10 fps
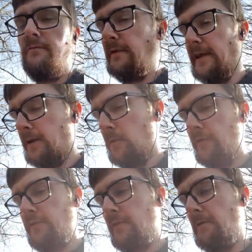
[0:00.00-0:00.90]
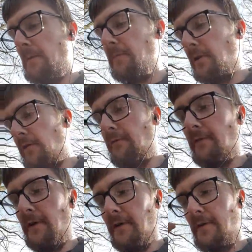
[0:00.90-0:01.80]
really want to ramble on
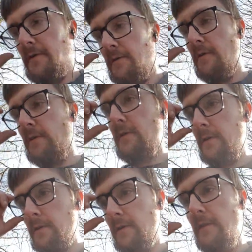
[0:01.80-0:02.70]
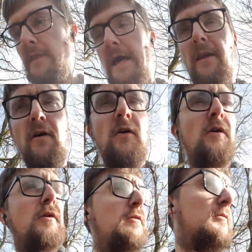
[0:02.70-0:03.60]
for that long
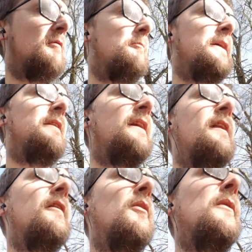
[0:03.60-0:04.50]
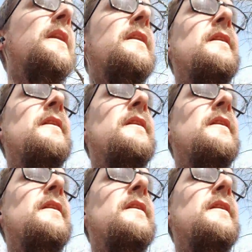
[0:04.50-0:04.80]
with it being the end of the week.